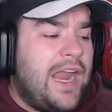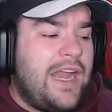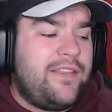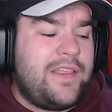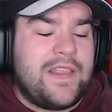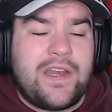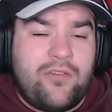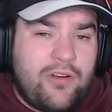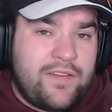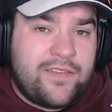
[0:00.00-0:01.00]
Anything that
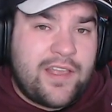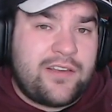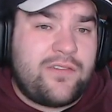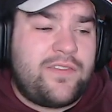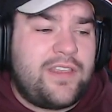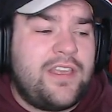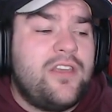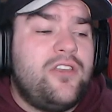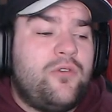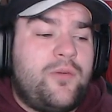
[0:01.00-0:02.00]
increases accuracy,
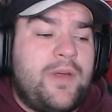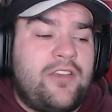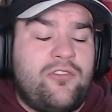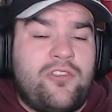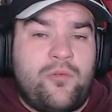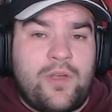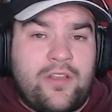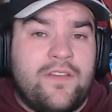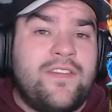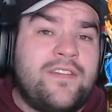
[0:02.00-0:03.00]
you want to make sure that we're
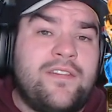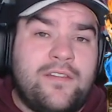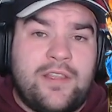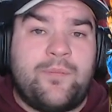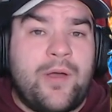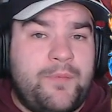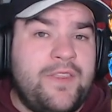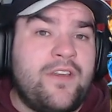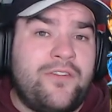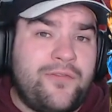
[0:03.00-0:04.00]
consistently
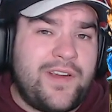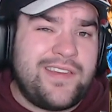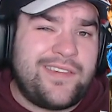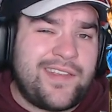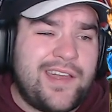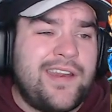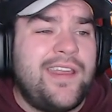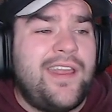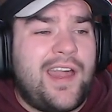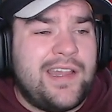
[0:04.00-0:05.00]
pumping those freezes out
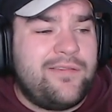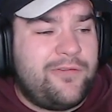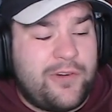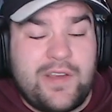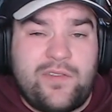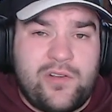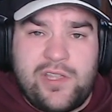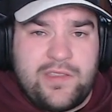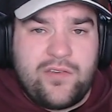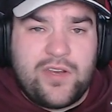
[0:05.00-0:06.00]
and freeze
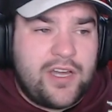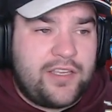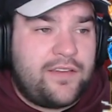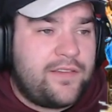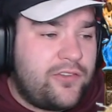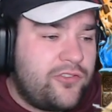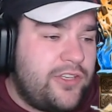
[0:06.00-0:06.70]
locking the Unagi, essentially.